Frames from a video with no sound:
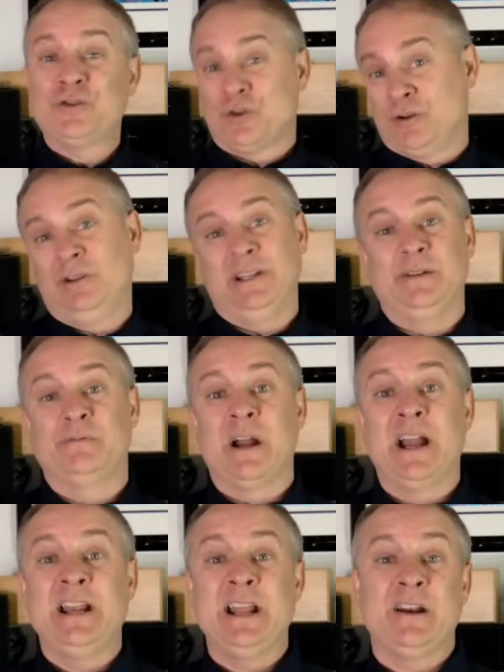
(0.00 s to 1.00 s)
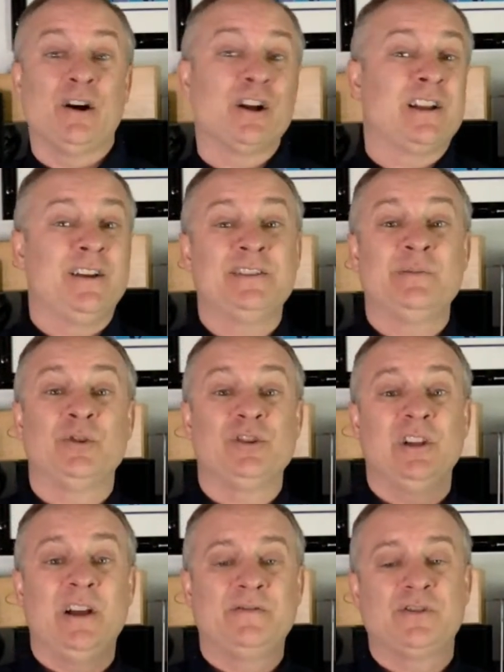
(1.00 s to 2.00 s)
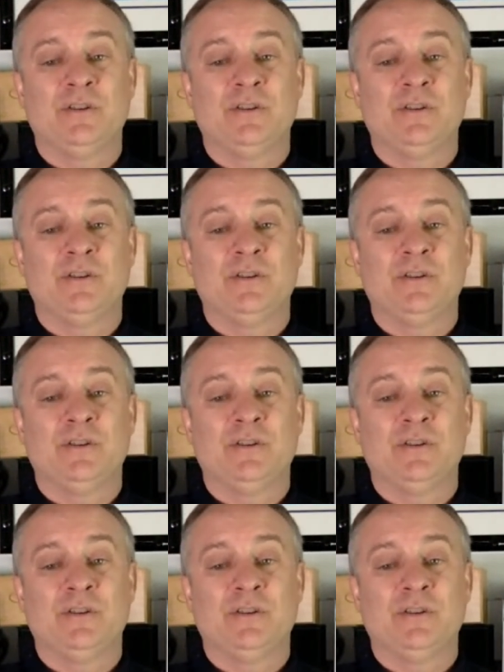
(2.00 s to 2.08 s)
journaling, right? And our customers love